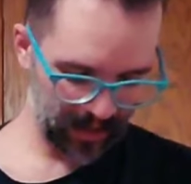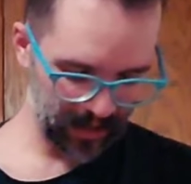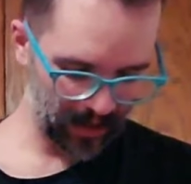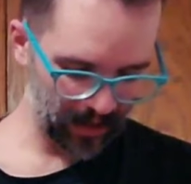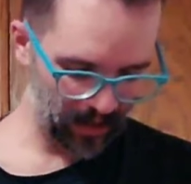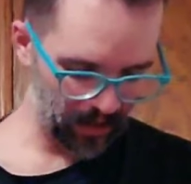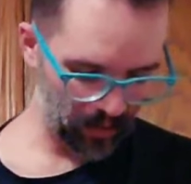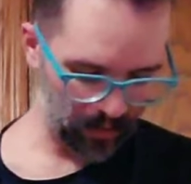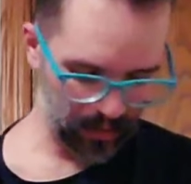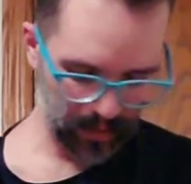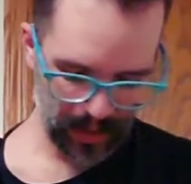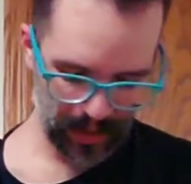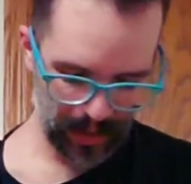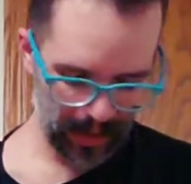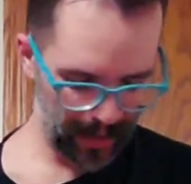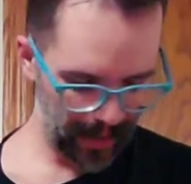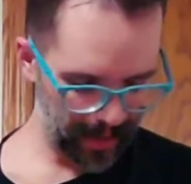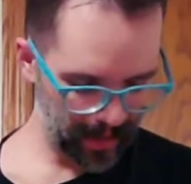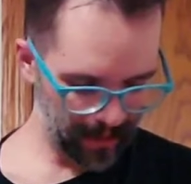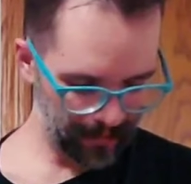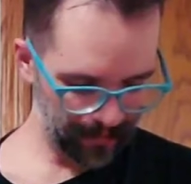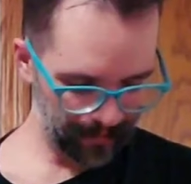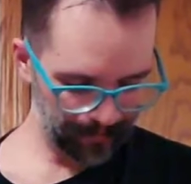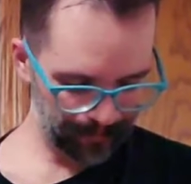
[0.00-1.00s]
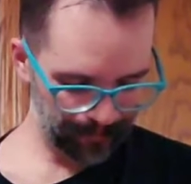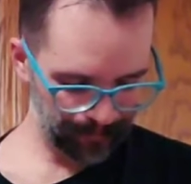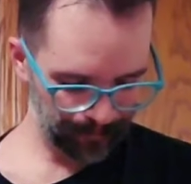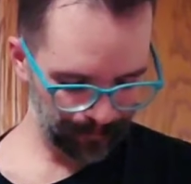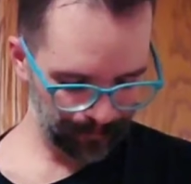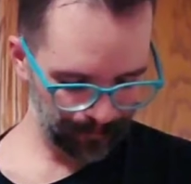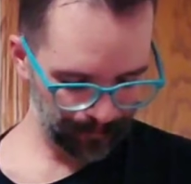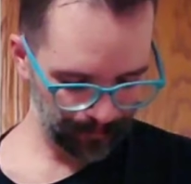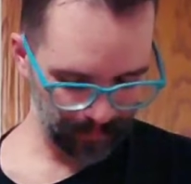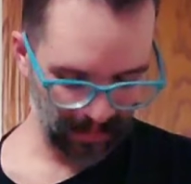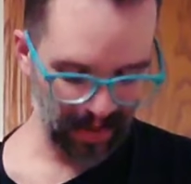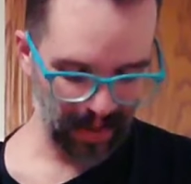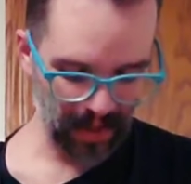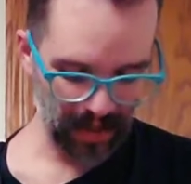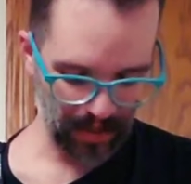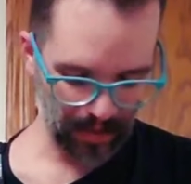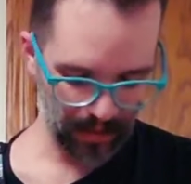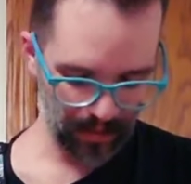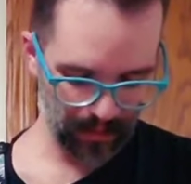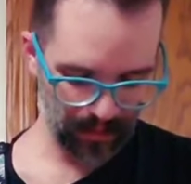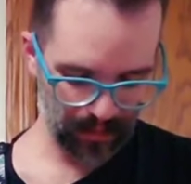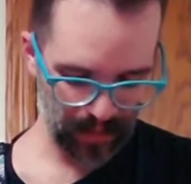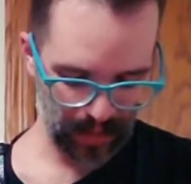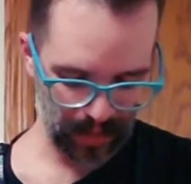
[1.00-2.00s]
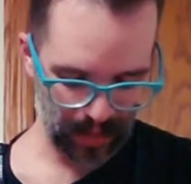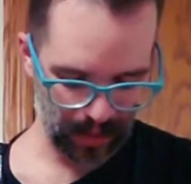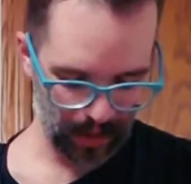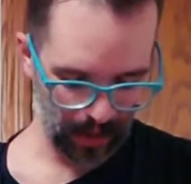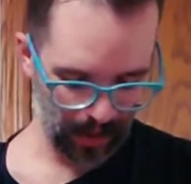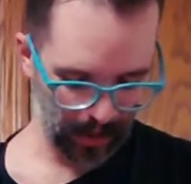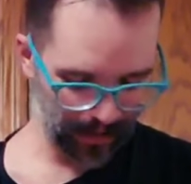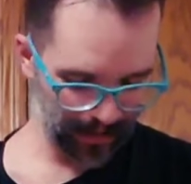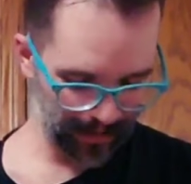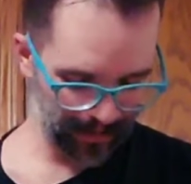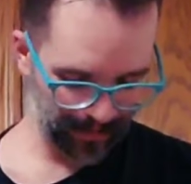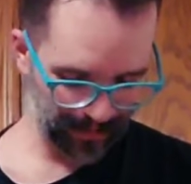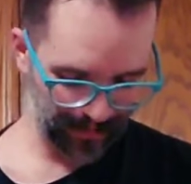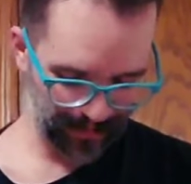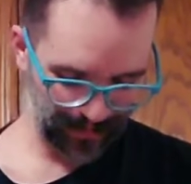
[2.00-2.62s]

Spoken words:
single ply, you know, pick guard.